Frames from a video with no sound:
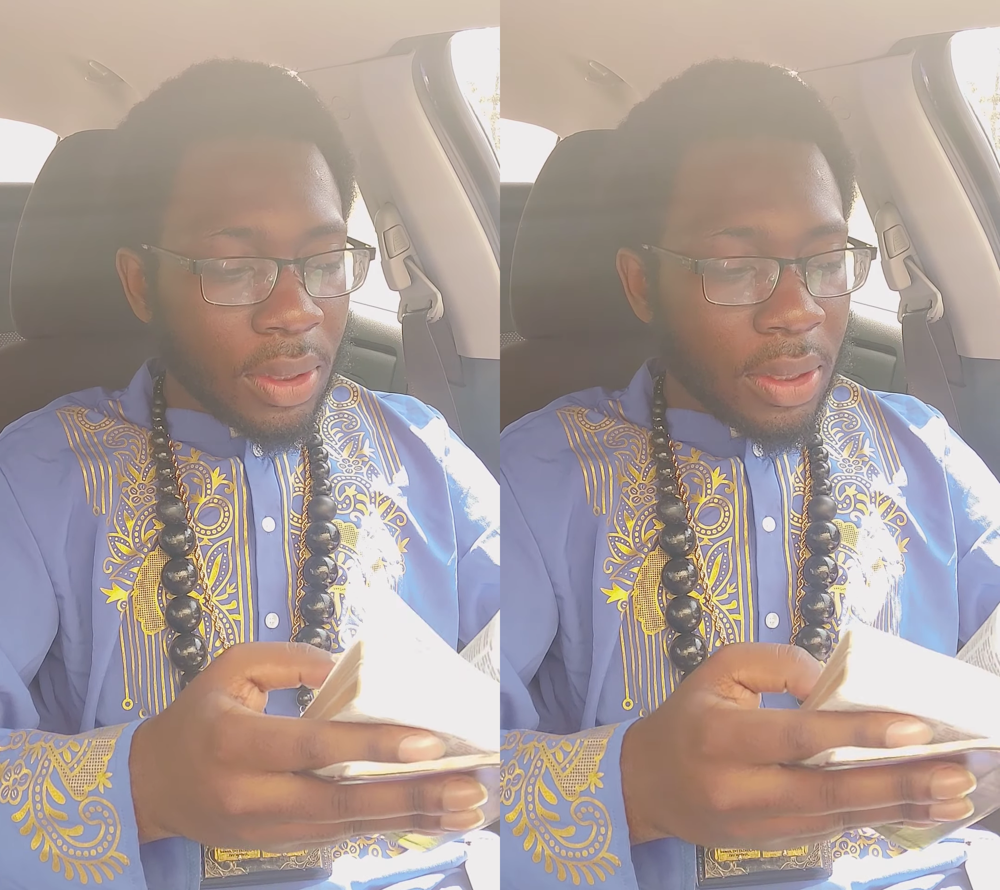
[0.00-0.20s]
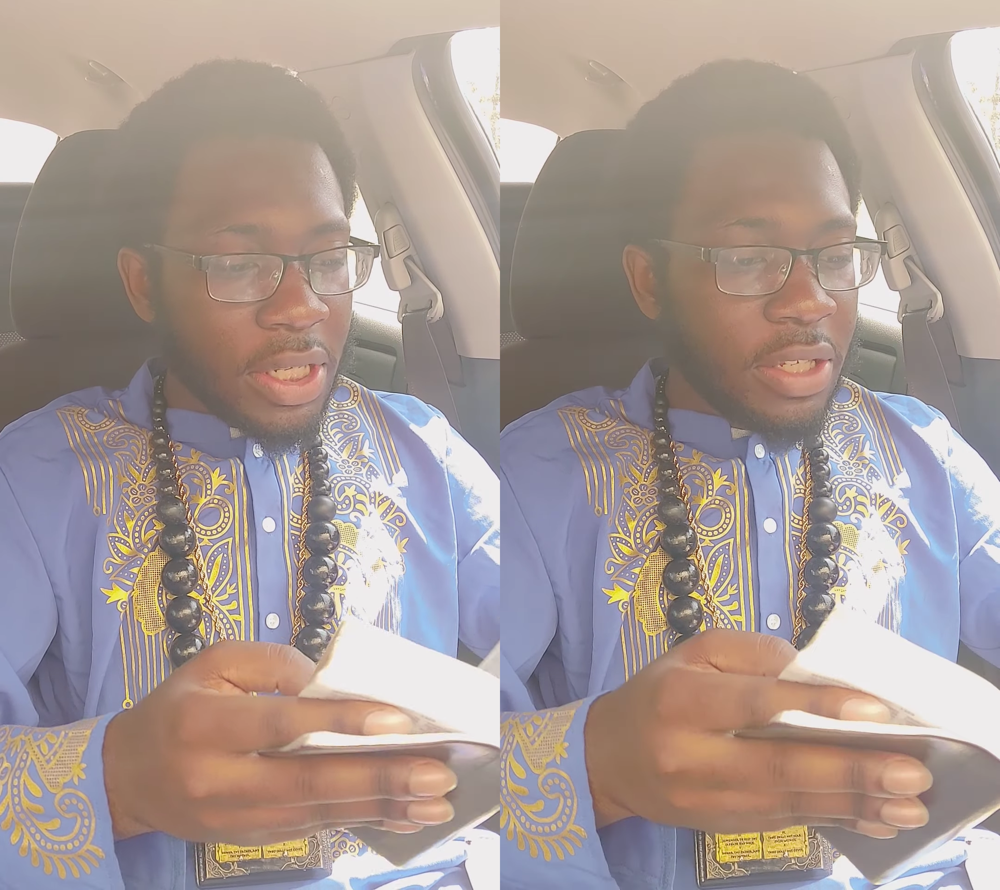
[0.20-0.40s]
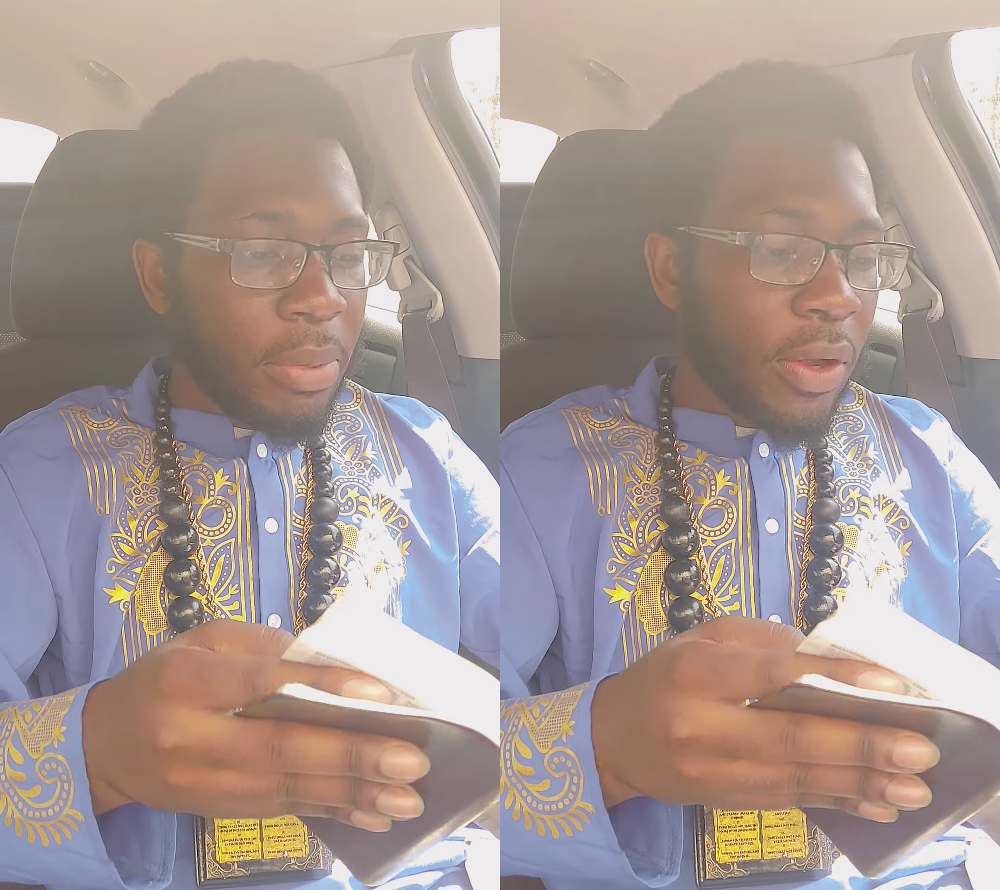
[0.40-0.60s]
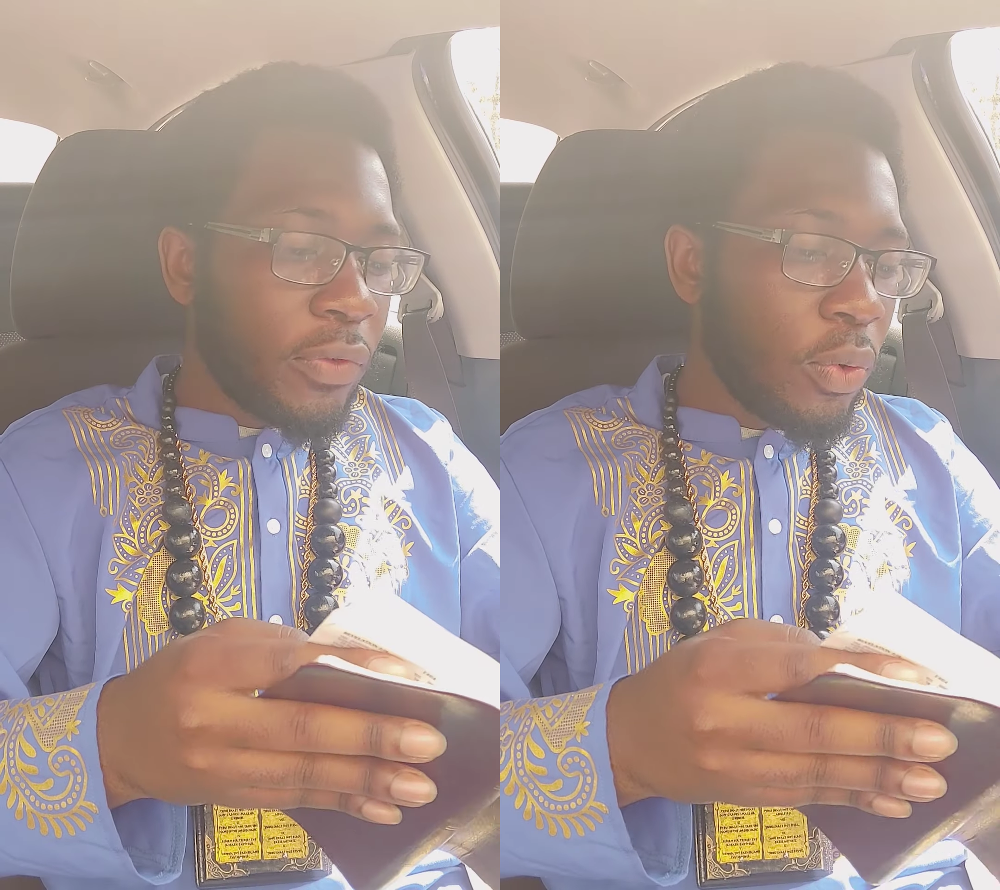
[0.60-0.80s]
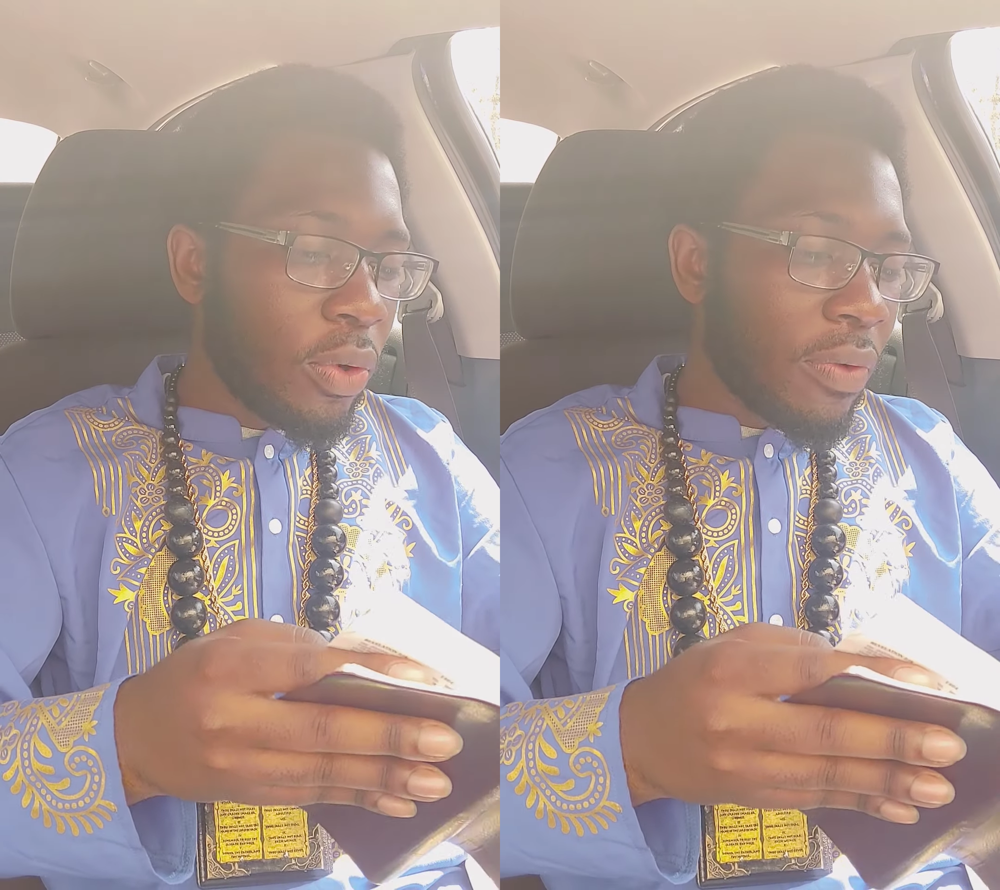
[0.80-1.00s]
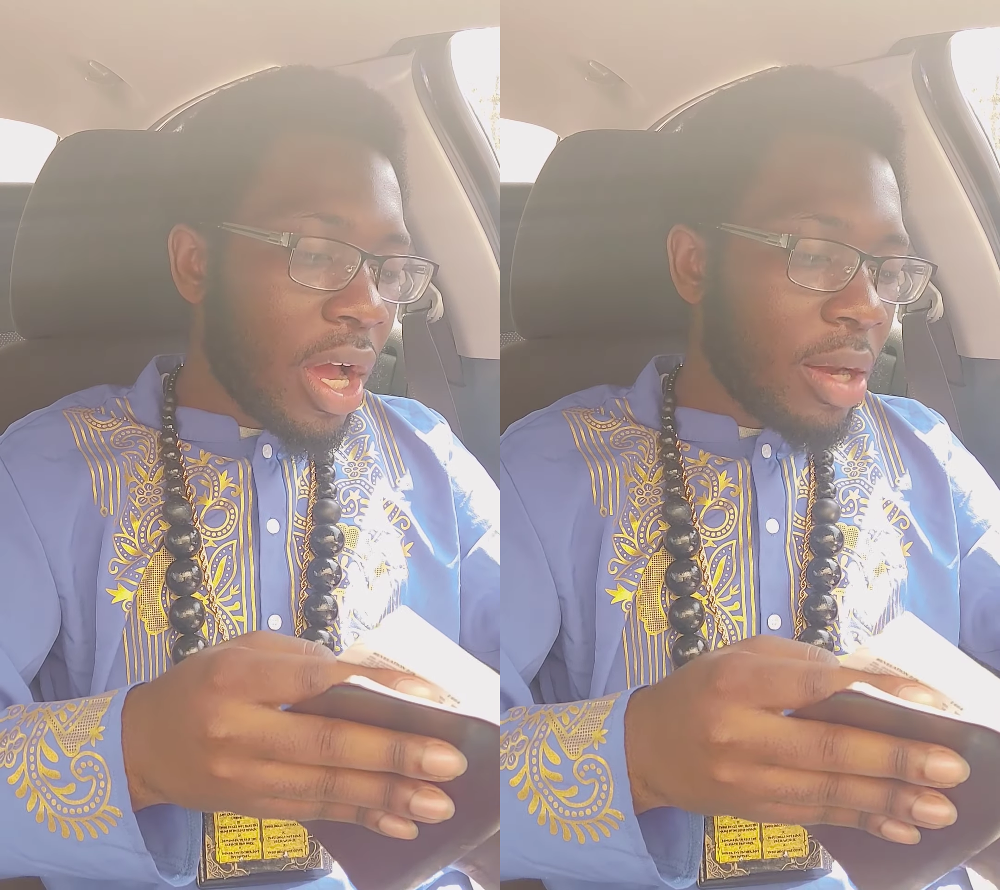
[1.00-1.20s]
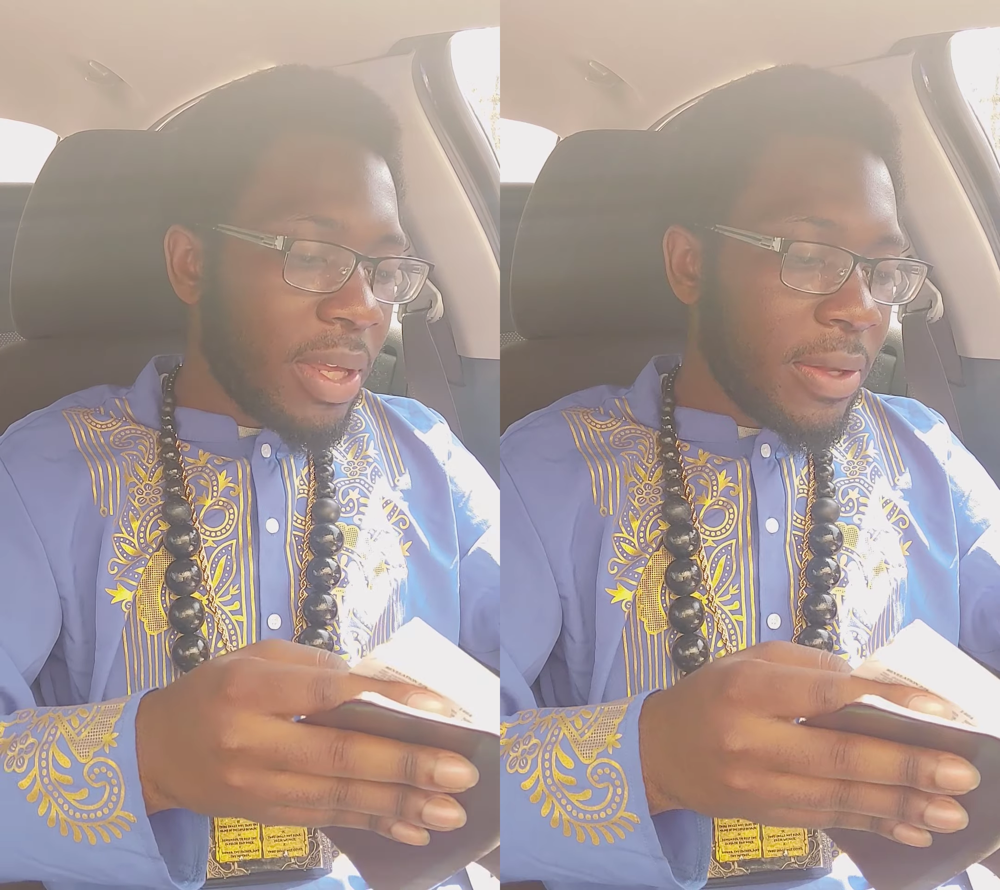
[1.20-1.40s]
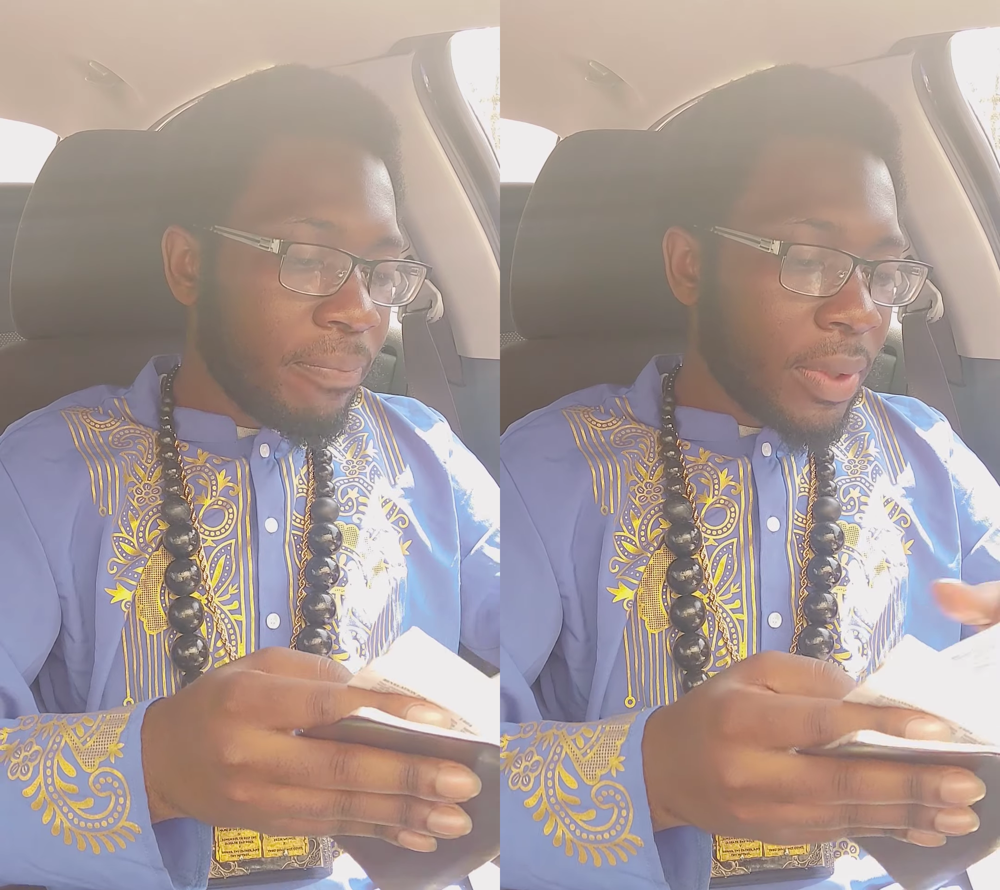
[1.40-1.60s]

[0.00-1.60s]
This is the book of Deuteronomy